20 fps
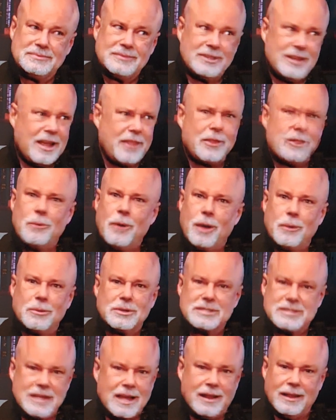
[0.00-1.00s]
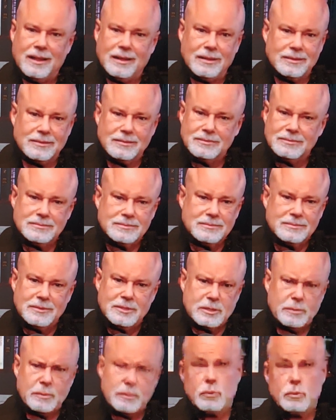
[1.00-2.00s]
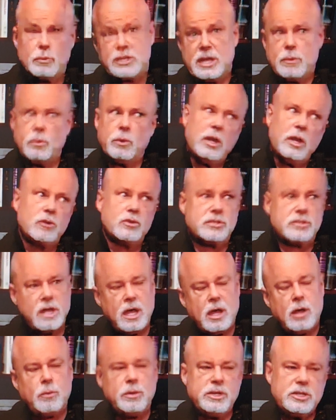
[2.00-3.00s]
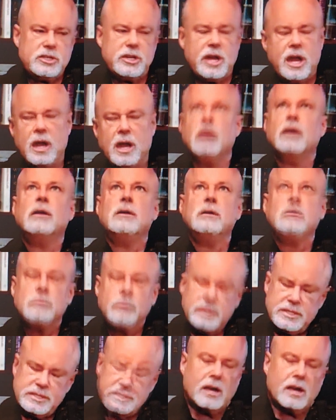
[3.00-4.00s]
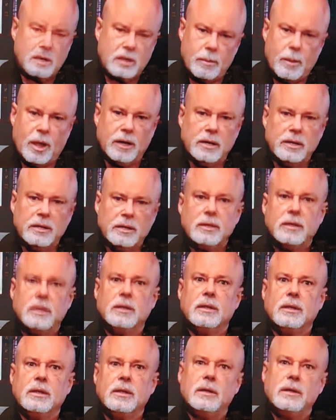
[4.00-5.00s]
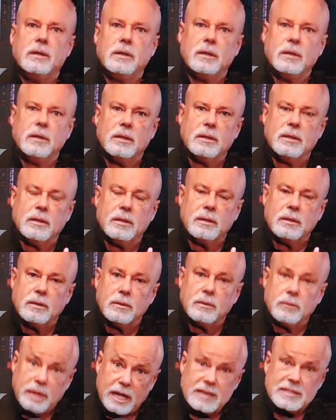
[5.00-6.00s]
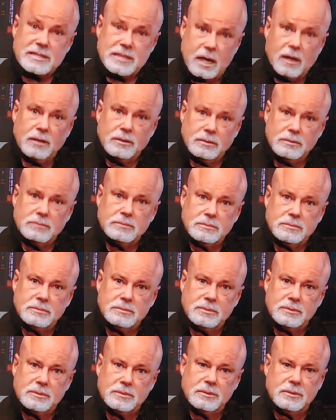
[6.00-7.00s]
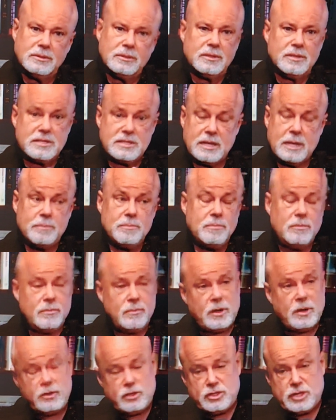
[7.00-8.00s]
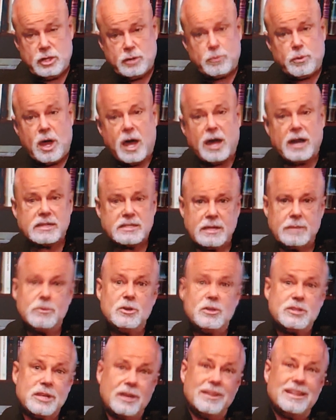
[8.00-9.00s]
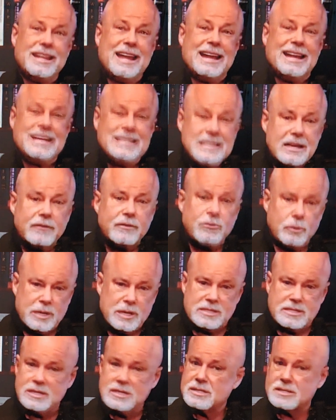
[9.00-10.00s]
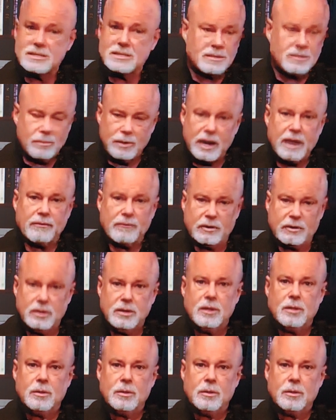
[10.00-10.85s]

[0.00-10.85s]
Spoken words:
Nothing wrong with selling. Some people say, we don't sell, we share. We sell, come on. You got to sell. Some you're selling products, some you're selling the idea of your business, whatever.